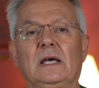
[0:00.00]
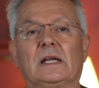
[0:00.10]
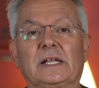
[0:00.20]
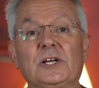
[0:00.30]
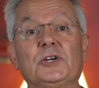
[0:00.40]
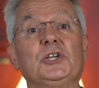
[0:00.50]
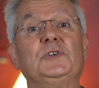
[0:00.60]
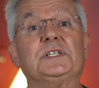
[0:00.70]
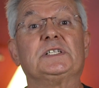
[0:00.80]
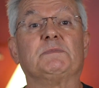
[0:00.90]
Leader
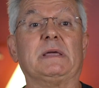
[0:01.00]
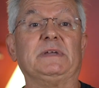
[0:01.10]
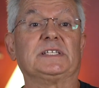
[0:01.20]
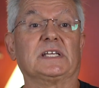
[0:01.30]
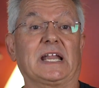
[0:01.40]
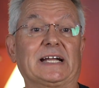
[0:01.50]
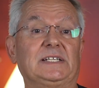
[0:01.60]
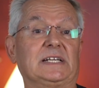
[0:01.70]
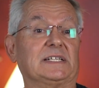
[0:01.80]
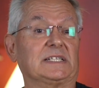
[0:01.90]
units may be
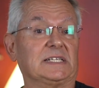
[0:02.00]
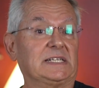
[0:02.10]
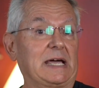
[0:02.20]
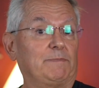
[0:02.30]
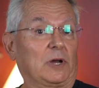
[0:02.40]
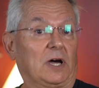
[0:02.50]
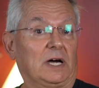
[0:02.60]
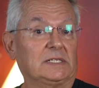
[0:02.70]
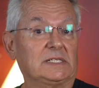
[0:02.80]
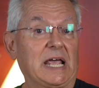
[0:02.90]
selected as a step
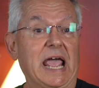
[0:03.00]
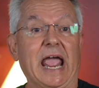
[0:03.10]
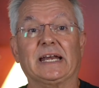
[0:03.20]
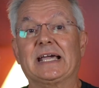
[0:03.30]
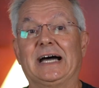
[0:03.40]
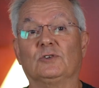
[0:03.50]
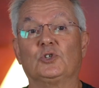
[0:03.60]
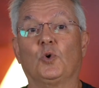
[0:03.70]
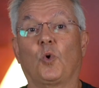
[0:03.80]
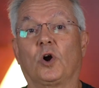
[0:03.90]
loss and count
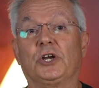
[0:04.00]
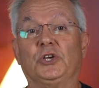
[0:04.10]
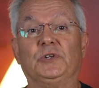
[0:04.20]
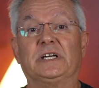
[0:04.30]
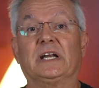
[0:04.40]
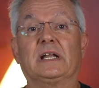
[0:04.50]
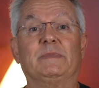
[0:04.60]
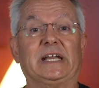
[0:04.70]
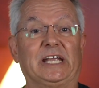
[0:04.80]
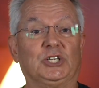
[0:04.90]
toward unit
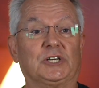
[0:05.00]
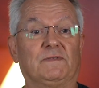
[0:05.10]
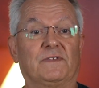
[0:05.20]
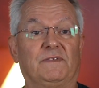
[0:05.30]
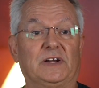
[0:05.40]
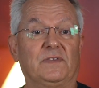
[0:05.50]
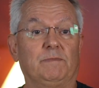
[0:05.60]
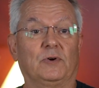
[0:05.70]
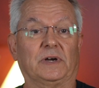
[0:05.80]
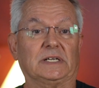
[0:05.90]
elimination for victory
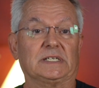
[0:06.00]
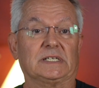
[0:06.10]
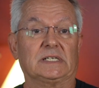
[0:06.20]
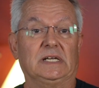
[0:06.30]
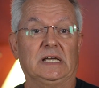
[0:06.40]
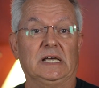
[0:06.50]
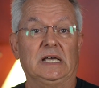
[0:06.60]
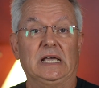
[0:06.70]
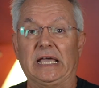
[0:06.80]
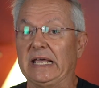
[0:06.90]
points.
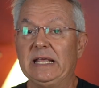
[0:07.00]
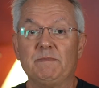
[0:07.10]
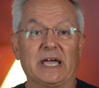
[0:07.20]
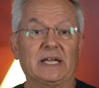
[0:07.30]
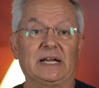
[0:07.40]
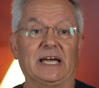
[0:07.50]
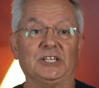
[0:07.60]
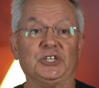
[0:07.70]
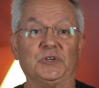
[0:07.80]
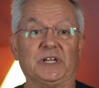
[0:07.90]
Any
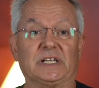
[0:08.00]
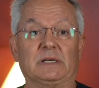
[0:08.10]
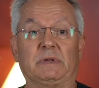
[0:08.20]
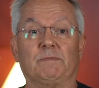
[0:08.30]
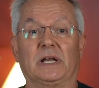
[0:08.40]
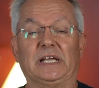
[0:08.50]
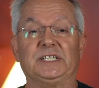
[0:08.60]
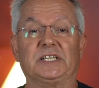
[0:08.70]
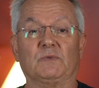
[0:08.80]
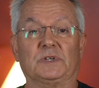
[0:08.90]
mechanized unit can be
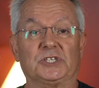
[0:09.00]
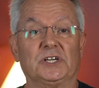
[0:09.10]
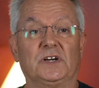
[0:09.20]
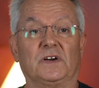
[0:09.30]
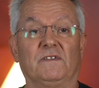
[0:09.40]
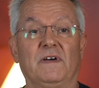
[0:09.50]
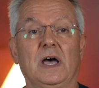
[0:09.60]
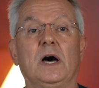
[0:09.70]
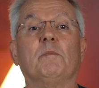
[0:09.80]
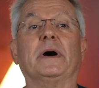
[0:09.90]
placed in reserve,
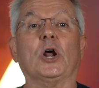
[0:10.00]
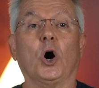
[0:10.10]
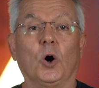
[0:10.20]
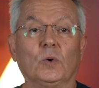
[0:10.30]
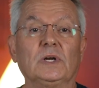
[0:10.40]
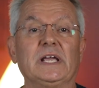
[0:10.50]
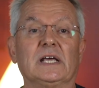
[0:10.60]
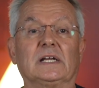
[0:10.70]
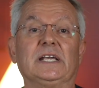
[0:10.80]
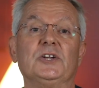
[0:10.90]
but only a
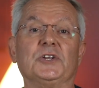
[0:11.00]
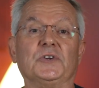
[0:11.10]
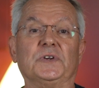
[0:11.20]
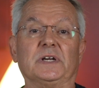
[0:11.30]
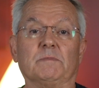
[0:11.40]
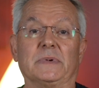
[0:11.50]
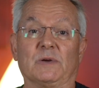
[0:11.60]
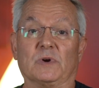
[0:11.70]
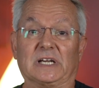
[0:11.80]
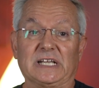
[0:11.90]
leader unit may
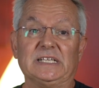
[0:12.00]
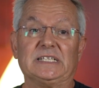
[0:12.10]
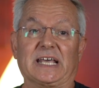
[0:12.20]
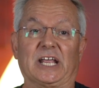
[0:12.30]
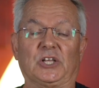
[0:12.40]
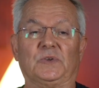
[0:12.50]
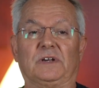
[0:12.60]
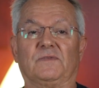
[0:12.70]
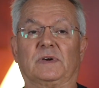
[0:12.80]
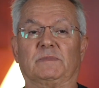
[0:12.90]
release that
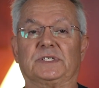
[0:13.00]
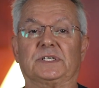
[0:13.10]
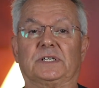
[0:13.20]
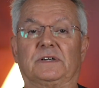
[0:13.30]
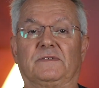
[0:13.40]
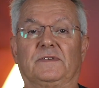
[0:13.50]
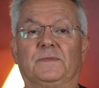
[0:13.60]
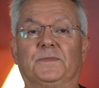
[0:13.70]
unit from reserve.